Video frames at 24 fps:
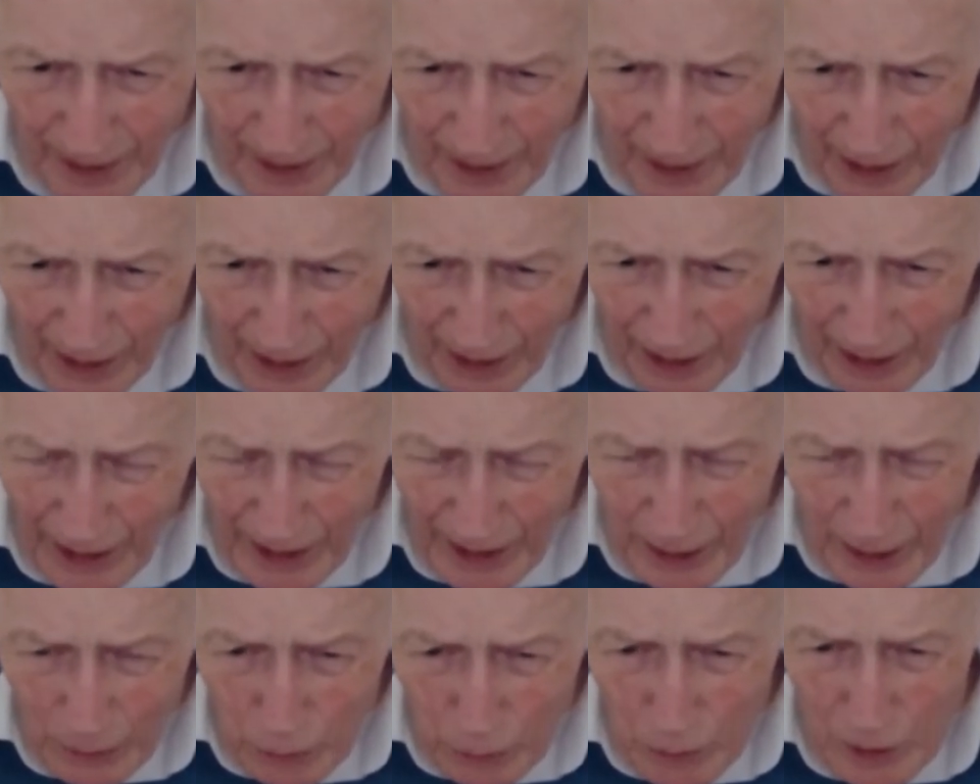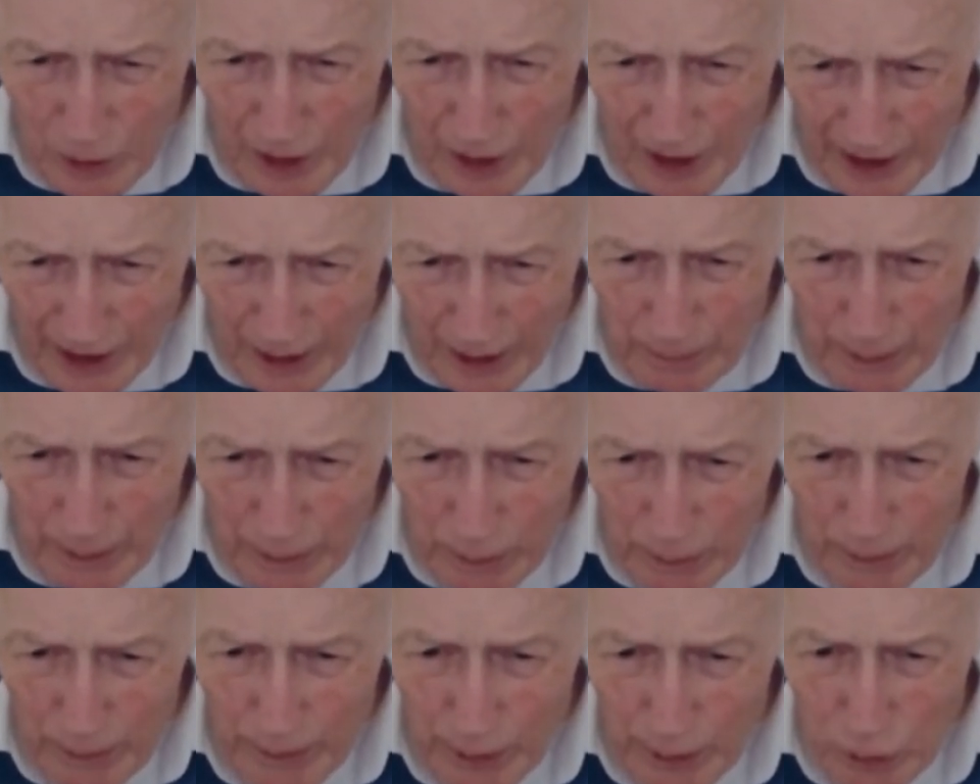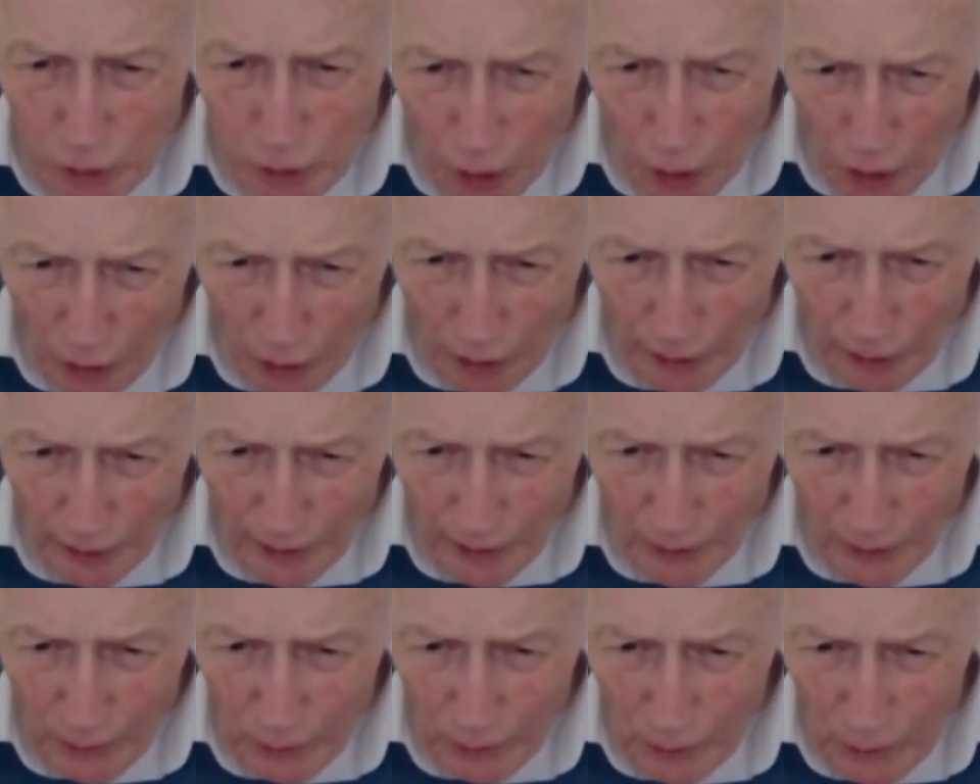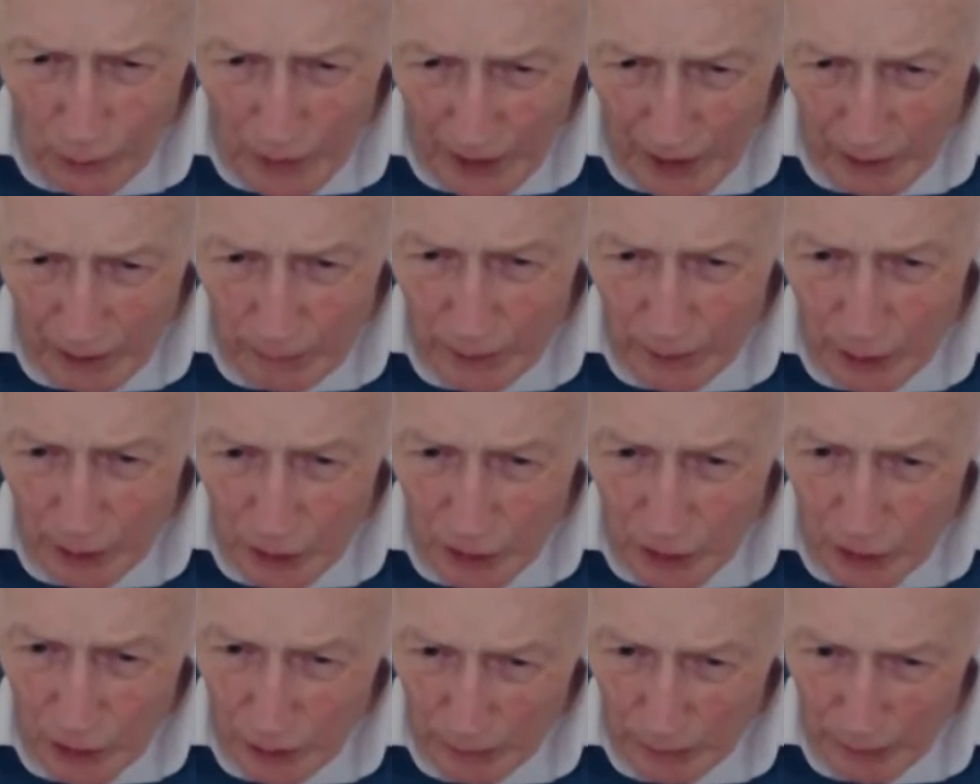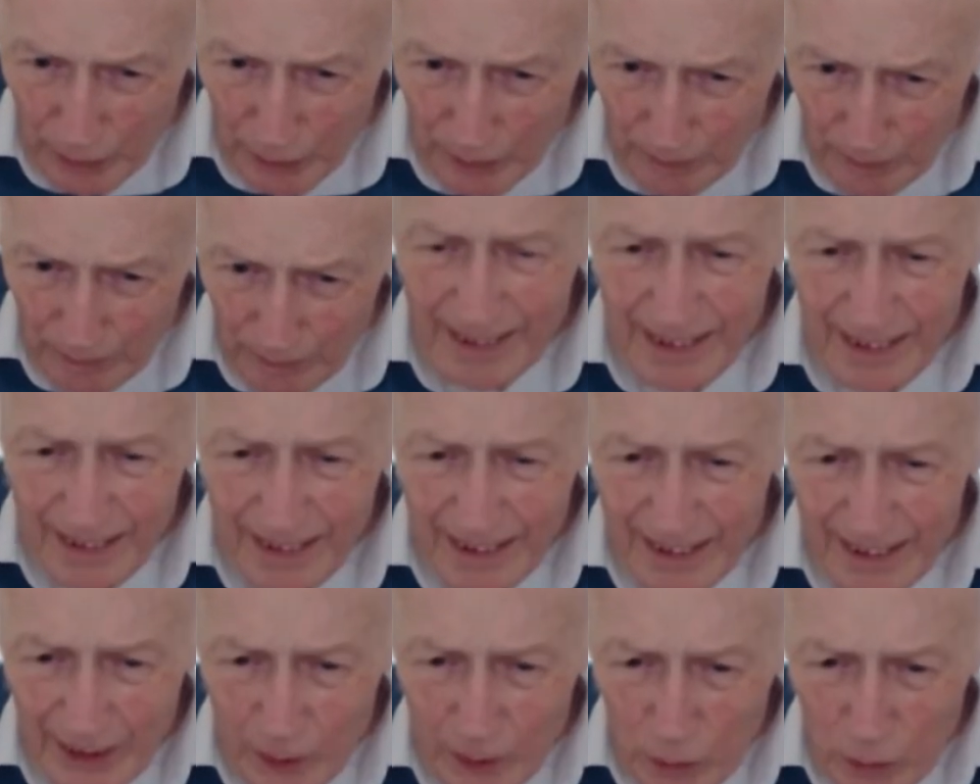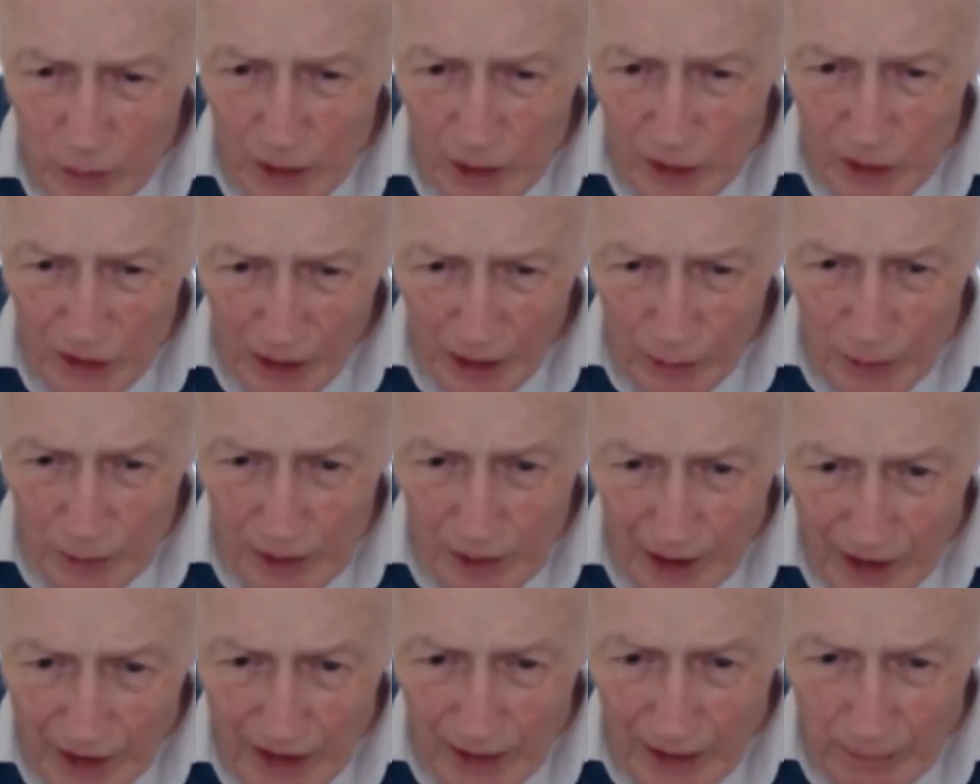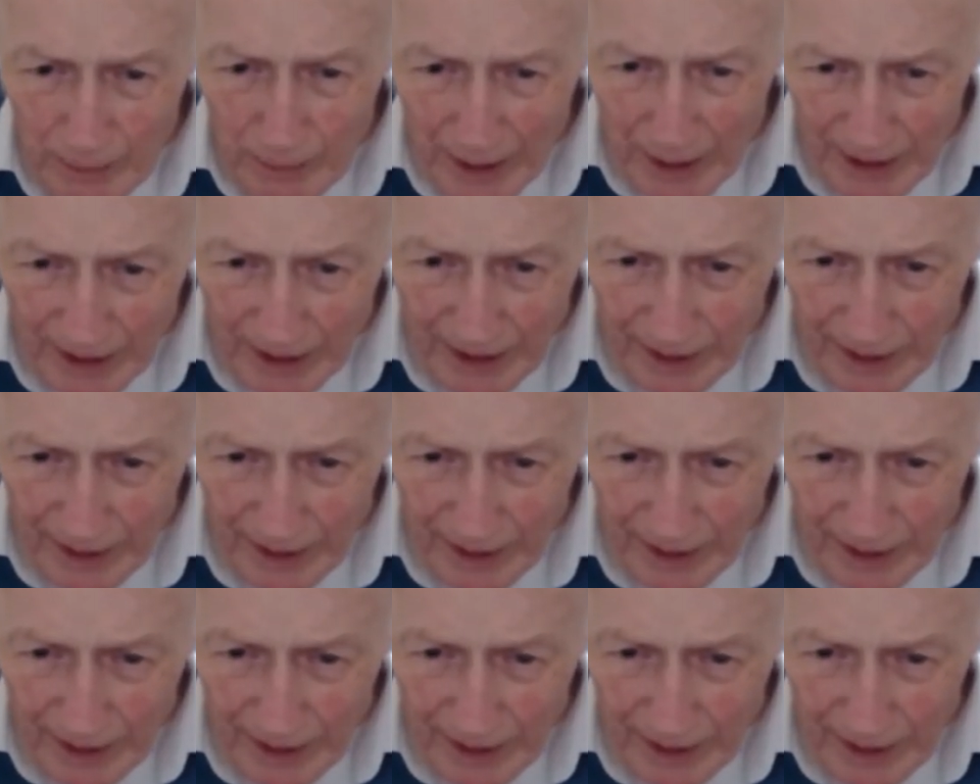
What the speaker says: I would like to be able to be wrong without being stupid. In other words, I would like to make